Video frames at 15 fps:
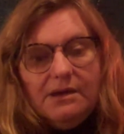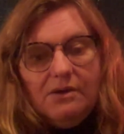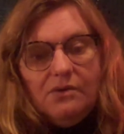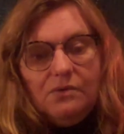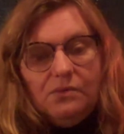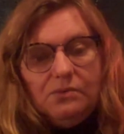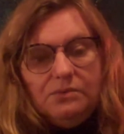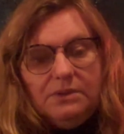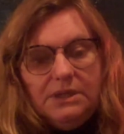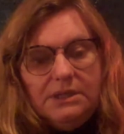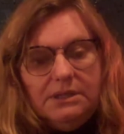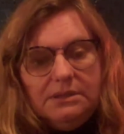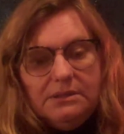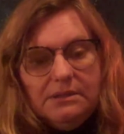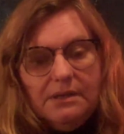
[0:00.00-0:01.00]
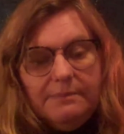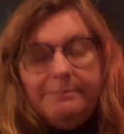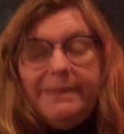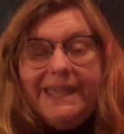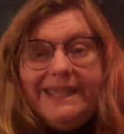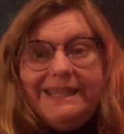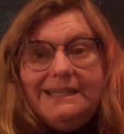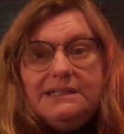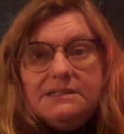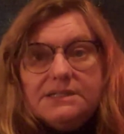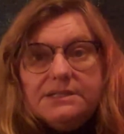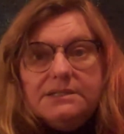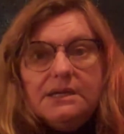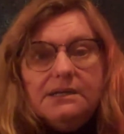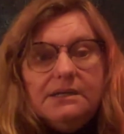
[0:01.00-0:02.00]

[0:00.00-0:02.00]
own paint